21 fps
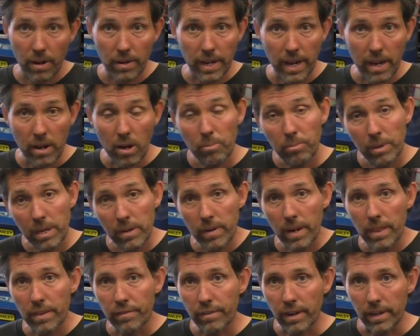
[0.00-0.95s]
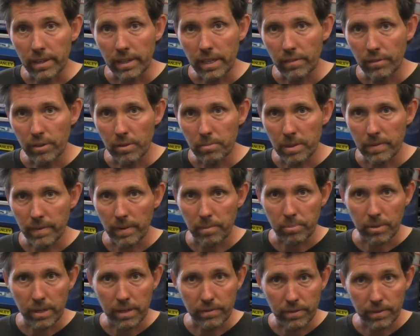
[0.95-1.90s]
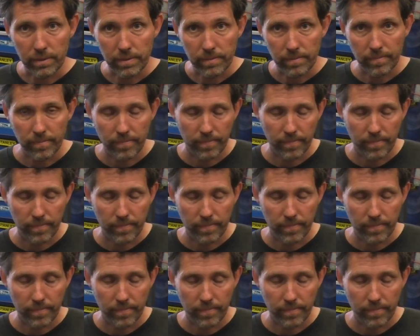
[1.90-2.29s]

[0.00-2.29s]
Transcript: on now. I'll bring around the front and give you a bit of a preview.